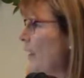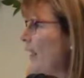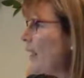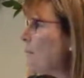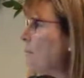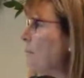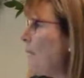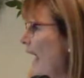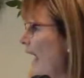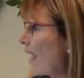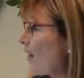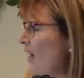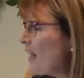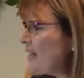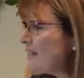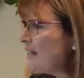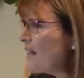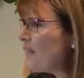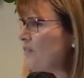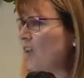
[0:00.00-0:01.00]
compare
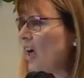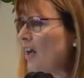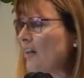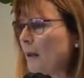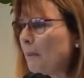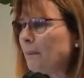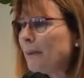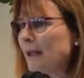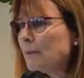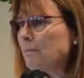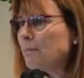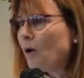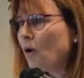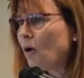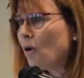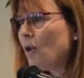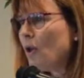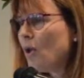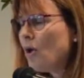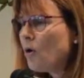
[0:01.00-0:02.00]
ourselves to other
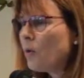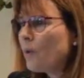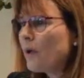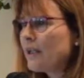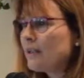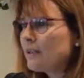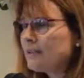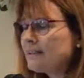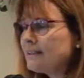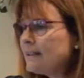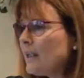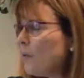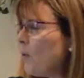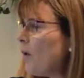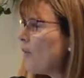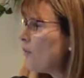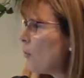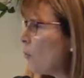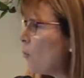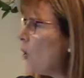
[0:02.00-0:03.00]
people. We see
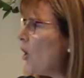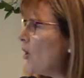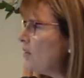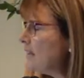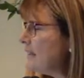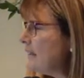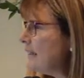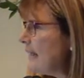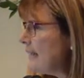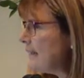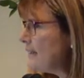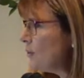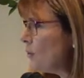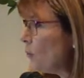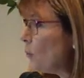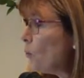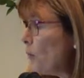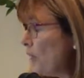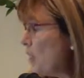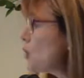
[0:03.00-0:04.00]
what the world says
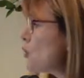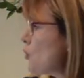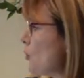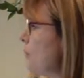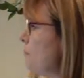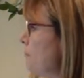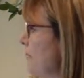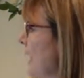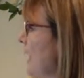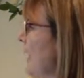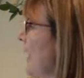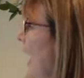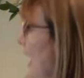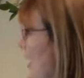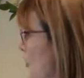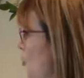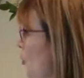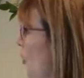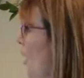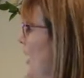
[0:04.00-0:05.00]
we should be
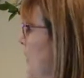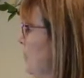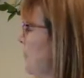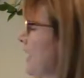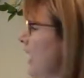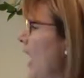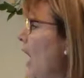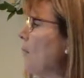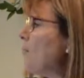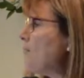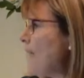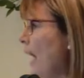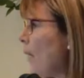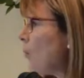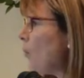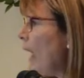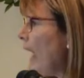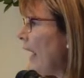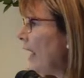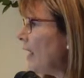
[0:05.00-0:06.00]
and try to become that
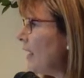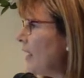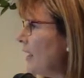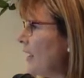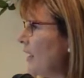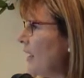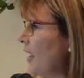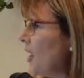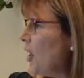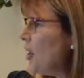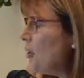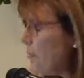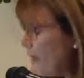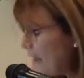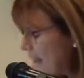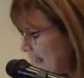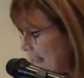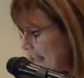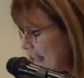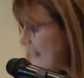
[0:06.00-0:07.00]
way.
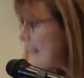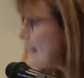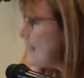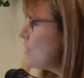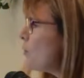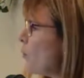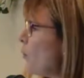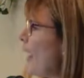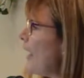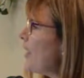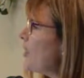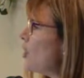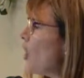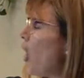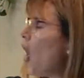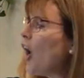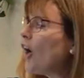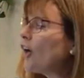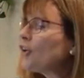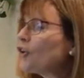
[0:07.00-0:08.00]
But this is the way
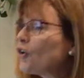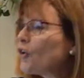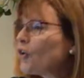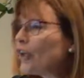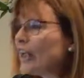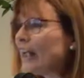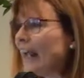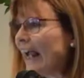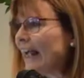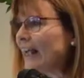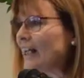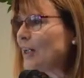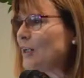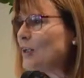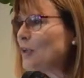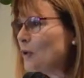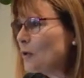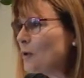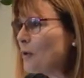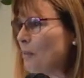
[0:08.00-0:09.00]
God created
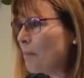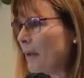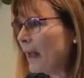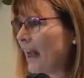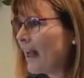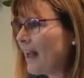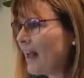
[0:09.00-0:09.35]
you to be